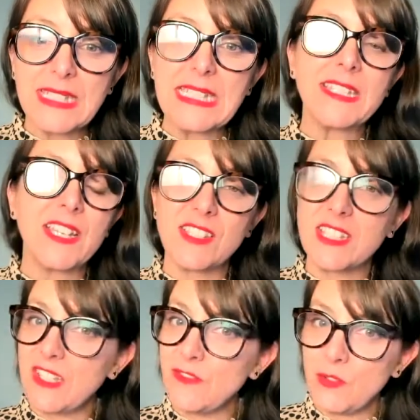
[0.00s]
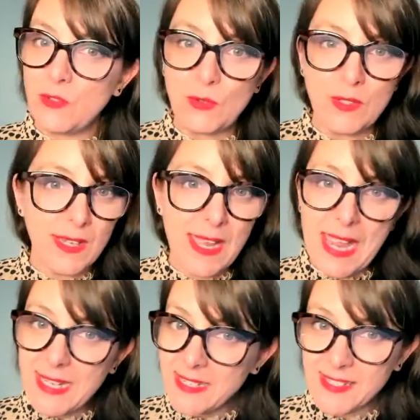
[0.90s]
It doesn't give you
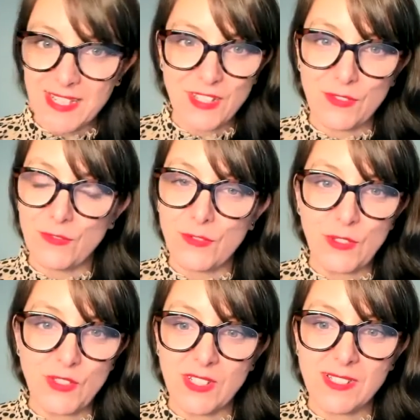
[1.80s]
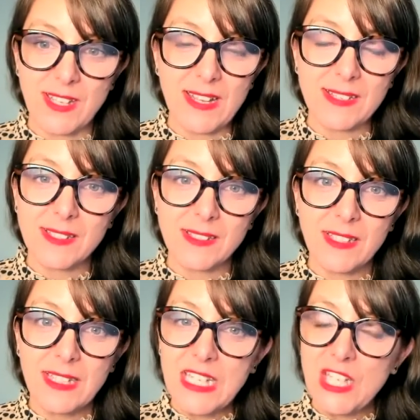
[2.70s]
any sense of real success.
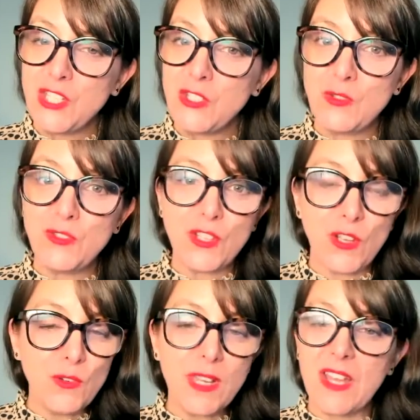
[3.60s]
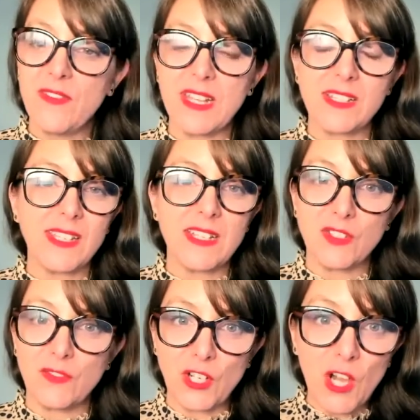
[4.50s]
You don't have that sense
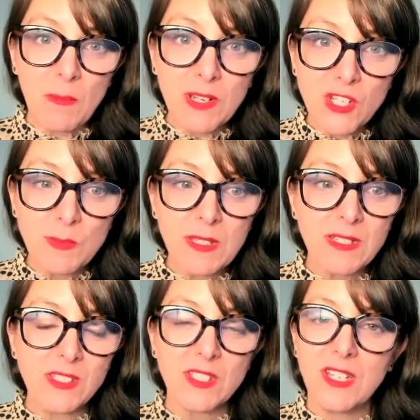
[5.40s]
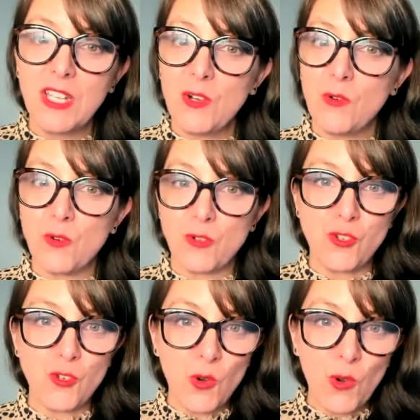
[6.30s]
of accomplishment or
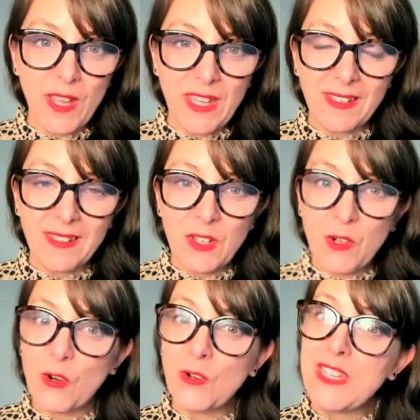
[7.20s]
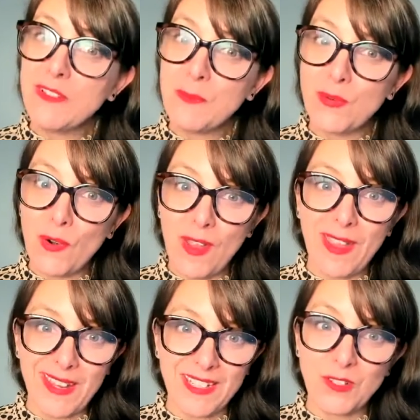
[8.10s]
joy or even
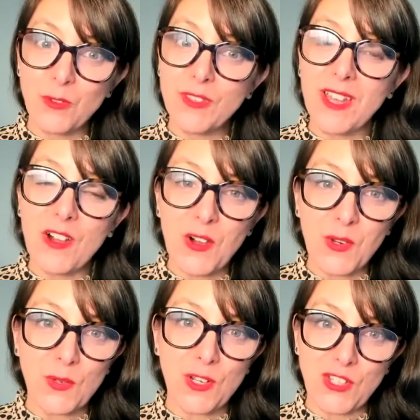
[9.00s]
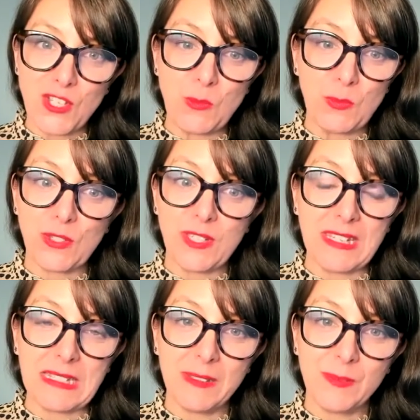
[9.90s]
pride in all that hard work that you put in.